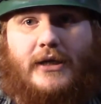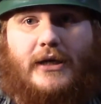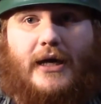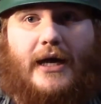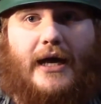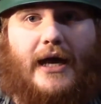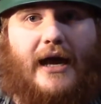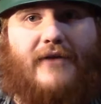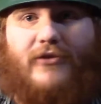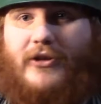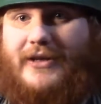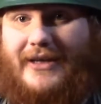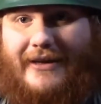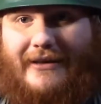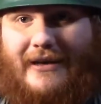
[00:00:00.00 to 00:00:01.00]
I've
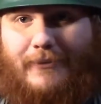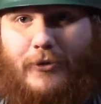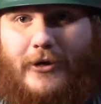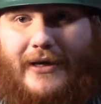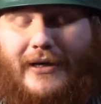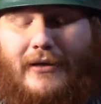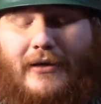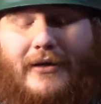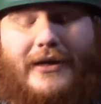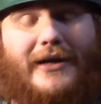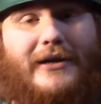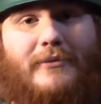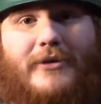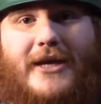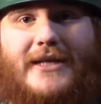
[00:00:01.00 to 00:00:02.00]
only done a couple
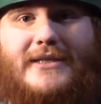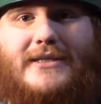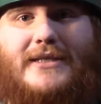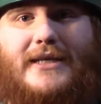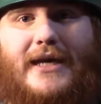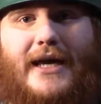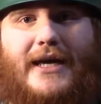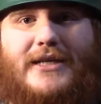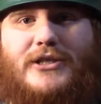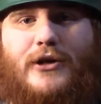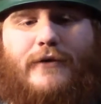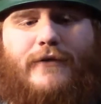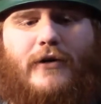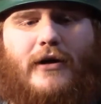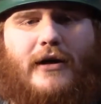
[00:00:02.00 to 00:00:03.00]
Gundam kits
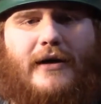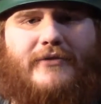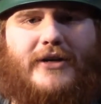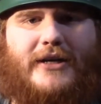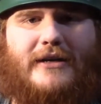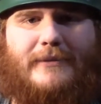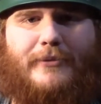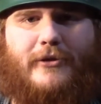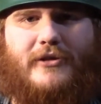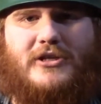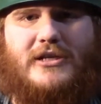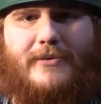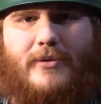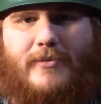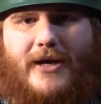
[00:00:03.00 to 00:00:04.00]
so far. I've done a couple of the
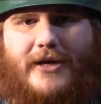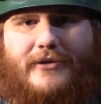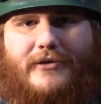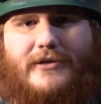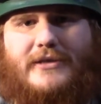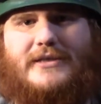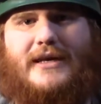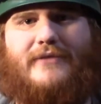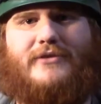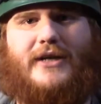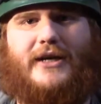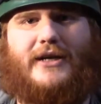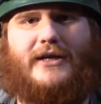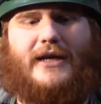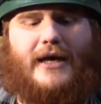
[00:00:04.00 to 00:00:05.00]
chibi models. I've
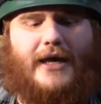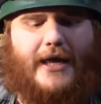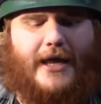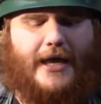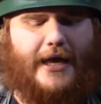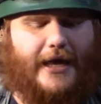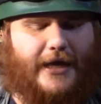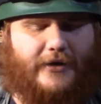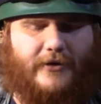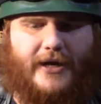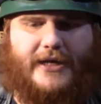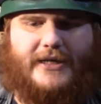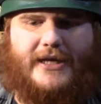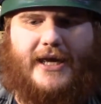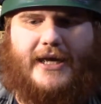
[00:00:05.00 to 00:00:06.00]
done a high
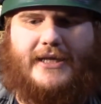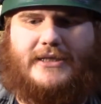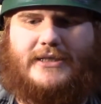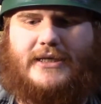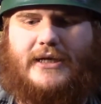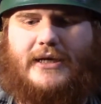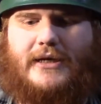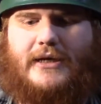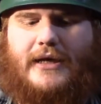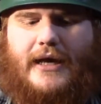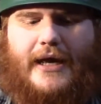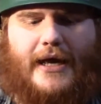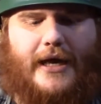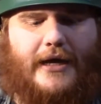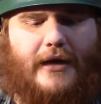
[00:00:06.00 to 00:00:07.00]
grade kit,
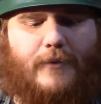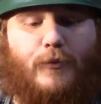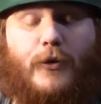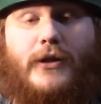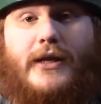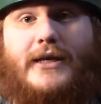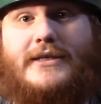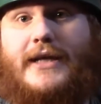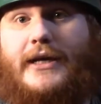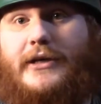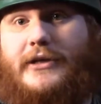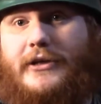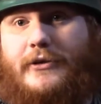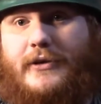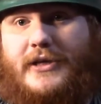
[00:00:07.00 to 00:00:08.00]
and I'm really
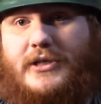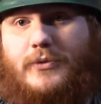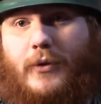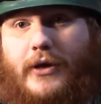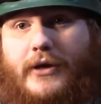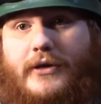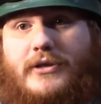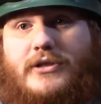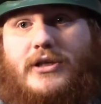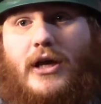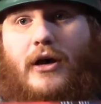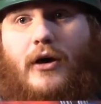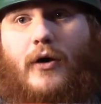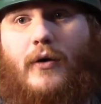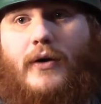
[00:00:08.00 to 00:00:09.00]
excited to do this one.
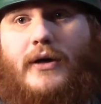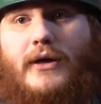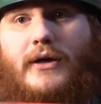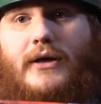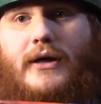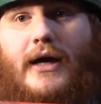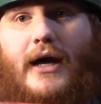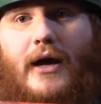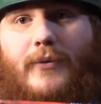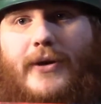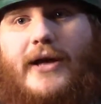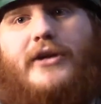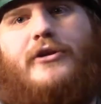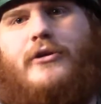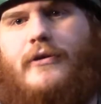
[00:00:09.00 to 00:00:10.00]
So we're
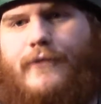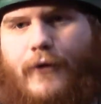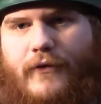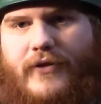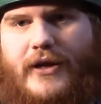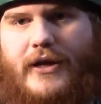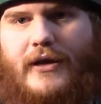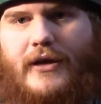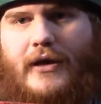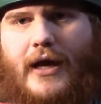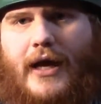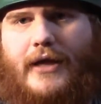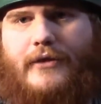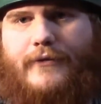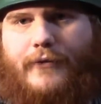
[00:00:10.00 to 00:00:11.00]
not going to do the full
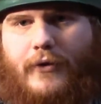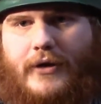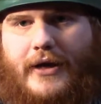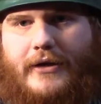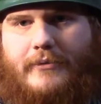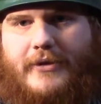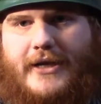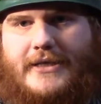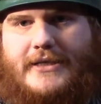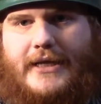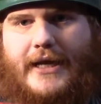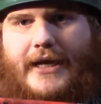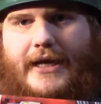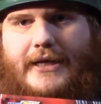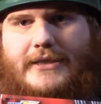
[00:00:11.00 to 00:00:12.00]
video, the full Gundam kit
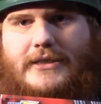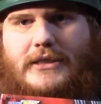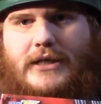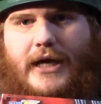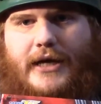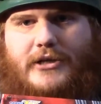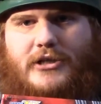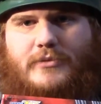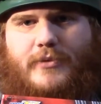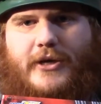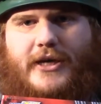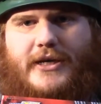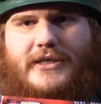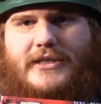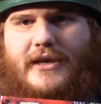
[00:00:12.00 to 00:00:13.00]
tonight, just
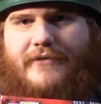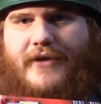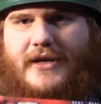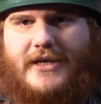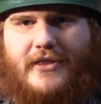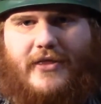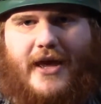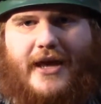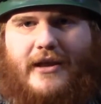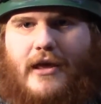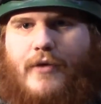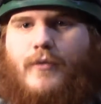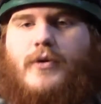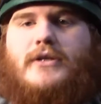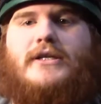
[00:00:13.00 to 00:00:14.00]
because if I did that,
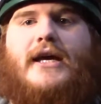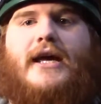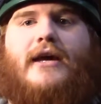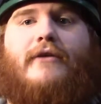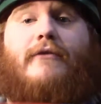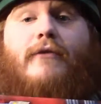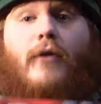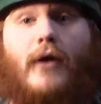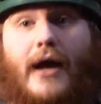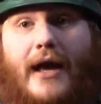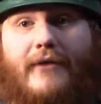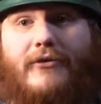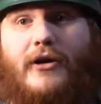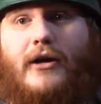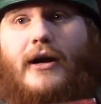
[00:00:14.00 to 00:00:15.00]
it would take
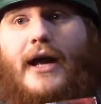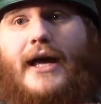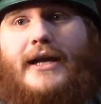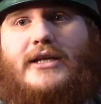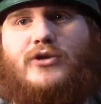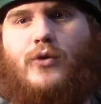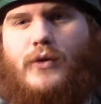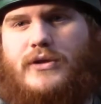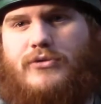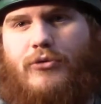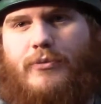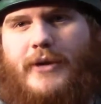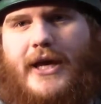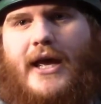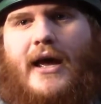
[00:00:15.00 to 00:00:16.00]
forever. And as cool as it
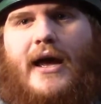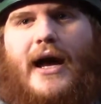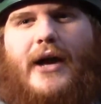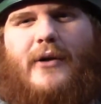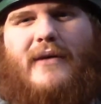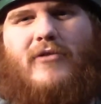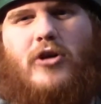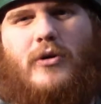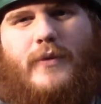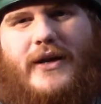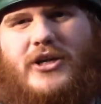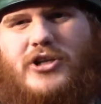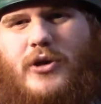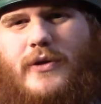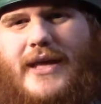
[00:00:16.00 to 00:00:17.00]
would be, I don't have a good way
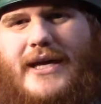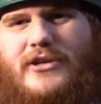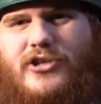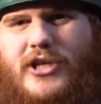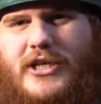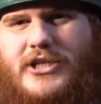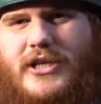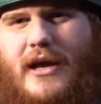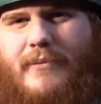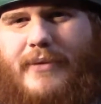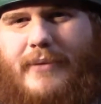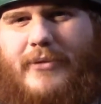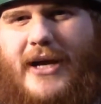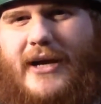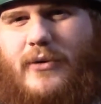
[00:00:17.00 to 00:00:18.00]
to show that just yet. But
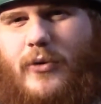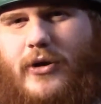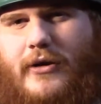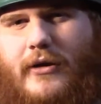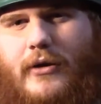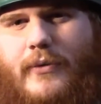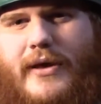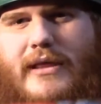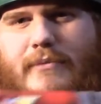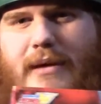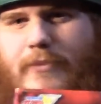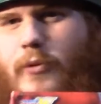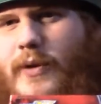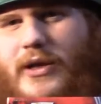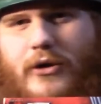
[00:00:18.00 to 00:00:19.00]
I'm kind of working on a way that
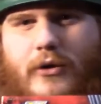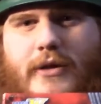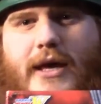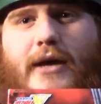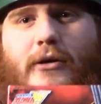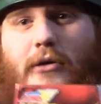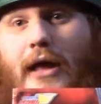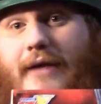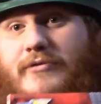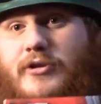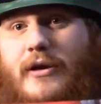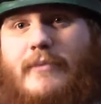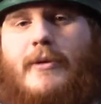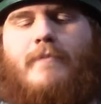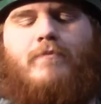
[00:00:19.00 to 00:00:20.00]
maybe we could do that or live
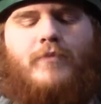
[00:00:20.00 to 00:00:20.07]
stream it.